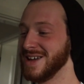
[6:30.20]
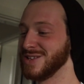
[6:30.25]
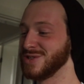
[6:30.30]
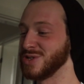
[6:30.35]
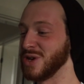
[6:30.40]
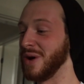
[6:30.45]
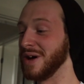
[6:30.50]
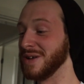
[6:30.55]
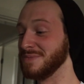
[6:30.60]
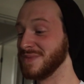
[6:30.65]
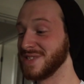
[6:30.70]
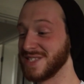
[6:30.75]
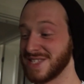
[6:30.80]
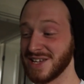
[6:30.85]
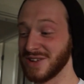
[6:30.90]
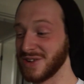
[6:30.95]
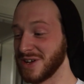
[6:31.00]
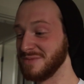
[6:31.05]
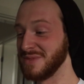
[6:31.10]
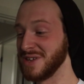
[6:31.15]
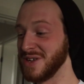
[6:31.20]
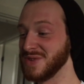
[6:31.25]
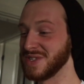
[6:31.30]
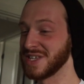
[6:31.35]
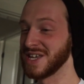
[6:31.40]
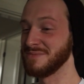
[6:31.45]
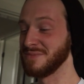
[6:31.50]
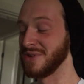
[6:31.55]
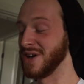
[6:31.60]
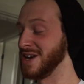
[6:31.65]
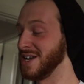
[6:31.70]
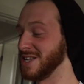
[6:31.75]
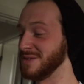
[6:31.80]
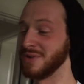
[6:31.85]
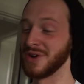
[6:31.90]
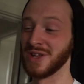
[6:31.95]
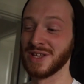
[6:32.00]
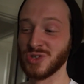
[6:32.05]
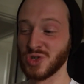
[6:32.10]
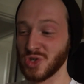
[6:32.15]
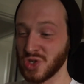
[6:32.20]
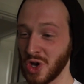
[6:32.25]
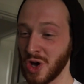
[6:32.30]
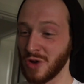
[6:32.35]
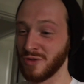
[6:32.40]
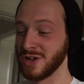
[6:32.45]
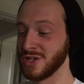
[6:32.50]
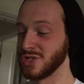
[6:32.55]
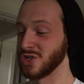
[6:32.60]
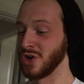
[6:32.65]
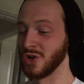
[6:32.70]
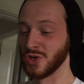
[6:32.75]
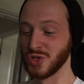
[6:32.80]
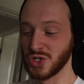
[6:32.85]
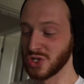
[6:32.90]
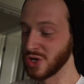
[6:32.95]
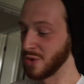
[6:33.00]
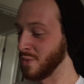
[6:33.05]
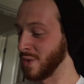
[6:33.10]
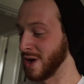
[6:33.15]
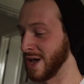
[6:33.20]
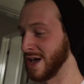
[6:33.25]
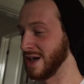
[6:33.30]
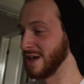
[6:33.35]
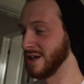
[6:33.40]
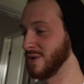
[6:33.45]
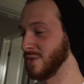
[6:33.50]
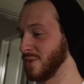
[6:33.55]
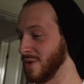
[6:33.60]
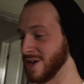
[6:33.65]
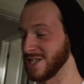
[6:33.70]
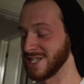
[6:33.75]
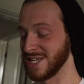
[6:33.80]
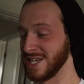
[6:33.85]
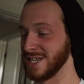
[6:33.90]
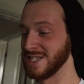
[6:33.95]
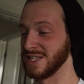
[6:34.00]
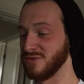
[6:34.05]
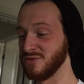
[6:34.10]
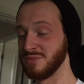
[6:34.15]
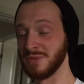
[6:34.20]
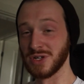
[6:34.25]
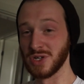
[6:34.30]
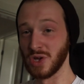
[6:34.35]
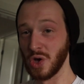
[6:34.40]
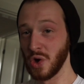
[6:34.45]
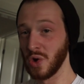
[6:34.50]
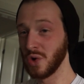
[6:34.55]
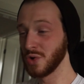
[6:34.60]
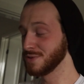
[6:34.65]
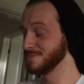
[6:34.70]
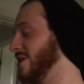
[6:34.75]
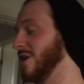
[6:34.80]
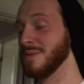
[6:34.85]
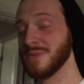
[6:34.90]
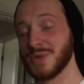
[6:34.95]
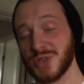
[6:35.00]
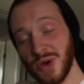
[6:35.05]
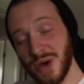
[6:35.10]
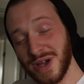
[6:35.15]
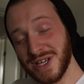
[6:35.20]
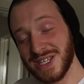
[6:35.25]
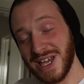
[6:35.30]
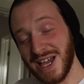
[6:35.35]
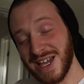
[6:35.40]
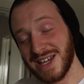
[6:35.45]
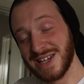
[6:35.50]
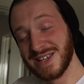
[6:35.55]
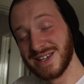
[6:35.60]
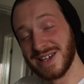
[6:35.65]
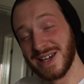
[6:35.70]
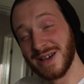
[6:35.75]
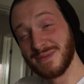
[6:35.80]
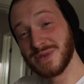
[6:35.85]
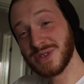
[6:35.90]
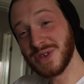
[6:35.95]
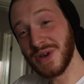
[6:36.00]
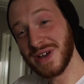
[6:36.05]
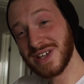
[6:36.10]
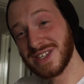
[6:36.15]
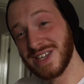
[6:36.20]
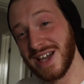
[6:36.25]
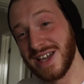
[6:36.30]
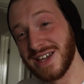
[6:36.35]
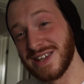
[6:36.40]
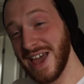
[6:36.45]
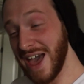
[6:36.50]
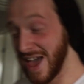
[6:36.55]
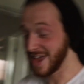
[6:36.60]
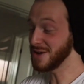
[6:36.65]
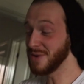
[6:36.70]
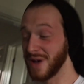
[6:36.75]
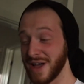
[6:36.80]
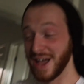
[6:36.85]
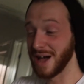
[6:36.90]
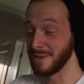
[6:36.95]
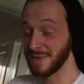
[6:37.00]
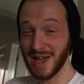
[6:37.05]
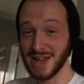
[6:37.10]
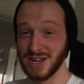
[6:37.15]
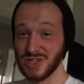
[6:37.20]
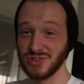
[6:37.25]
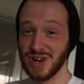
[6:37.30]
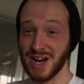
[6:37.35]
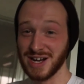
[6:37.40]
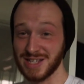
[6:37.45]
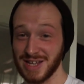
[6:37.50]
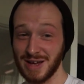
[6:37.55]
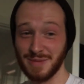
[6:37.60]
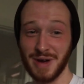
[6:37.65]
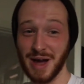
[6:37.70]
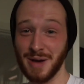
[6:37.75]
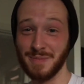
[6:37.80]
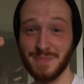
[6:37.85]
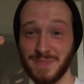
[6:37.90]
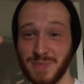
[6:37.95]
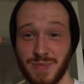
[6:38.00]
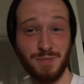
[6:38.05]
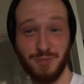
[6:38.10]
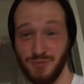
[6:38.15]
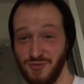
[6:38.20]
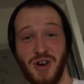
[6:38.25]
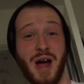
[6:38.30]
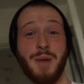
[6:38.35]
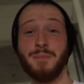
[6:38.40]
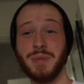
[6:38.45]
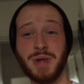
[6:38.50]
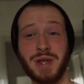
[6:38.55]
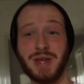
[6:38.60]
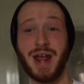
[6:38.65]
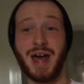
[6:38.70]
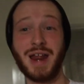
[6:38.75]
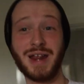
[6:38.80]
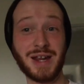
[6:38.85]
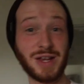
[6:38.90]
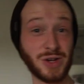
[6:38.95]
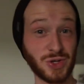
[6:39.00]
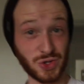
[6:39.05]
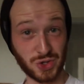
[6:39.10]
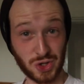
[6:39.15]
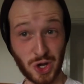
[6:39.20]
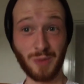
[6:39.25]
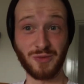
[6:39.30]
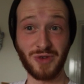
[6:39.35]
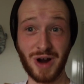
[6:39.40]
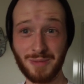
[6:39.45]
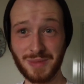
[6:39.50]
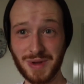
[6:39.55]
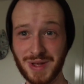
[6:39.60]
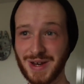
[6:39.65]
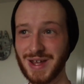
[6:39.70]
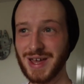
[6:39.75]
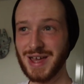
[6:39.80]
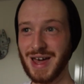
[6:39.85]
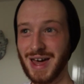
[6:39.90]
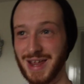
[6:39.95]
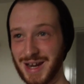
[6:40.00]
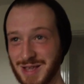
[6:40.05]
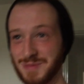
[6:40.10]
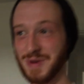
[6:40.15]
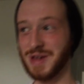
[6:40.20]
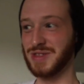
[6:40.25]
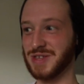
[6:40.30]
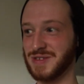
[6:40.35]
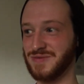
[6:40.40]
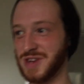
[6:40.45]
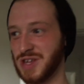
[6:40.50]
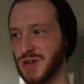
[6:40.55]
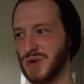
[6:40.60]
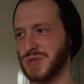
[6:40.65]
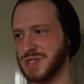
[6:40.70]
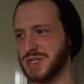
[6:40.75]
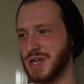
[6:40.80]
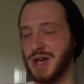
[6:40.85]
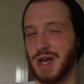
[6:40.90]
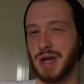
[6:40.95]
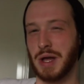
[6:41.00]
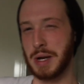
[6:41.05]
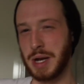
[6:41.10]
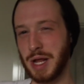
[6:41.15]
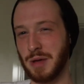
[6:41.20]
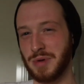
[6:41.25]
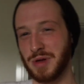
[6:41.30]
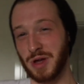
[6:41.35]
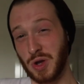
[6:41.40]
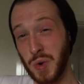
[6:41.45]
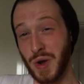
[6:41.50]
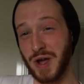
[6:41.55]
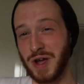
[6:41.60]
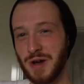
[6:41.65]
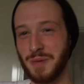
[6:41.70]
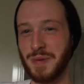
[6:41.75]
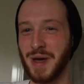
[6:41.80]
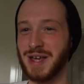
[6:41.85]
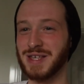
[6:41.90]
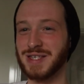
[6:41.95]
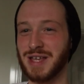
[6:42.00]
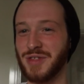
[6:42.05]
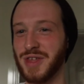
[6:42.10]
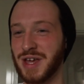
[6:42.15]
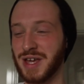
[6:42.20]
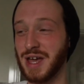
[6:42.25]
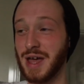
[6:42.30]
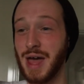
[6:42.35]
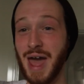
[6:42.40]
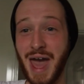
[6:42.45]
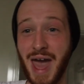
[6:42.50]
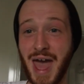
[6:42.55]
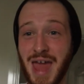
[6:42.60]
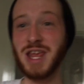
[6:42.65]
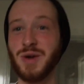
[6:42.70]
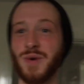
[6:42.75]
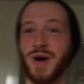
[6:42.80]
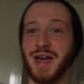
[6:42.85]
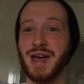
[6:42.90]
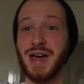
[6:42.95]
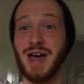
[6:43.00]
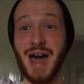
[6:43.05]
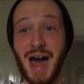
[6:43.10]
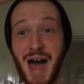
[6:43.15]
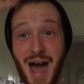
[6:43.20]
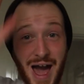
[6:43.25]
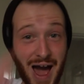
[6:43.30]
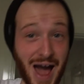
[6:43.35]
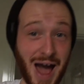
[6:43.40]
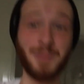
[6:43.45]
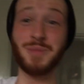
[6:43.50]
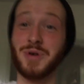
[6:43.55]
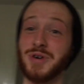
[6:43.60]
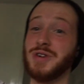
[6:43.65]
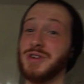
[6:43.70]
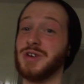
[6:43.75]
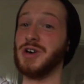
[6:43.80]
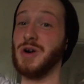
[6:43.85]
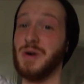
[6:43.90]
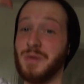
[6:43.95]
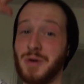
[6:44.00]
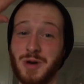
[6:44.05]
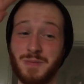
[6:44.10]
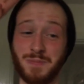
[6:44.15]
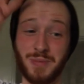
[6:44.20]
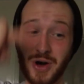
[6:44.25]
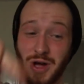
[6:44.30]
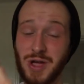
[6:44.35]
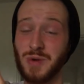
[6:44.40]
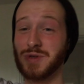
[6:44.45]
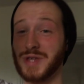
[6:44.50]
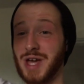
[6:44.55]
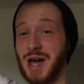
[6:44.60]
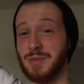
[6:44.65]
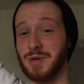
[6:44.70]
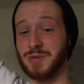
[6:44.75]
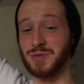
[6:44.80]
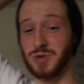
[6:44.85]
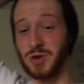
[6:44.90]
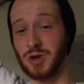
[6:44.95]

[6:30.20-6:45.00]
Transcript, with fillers: So I'm still going to be using it, but I need to put it in storage or somewhere where it's easy for me to hold. Oh, I'm so excited. I'm so excited. Anyway, I'm getting distracted. I'm, I'm rambling and I need to stop rambling. I need to make these videos a little bit quicker paced, I think. Anyway, I'm going to go. I'm going to put you in time lapse.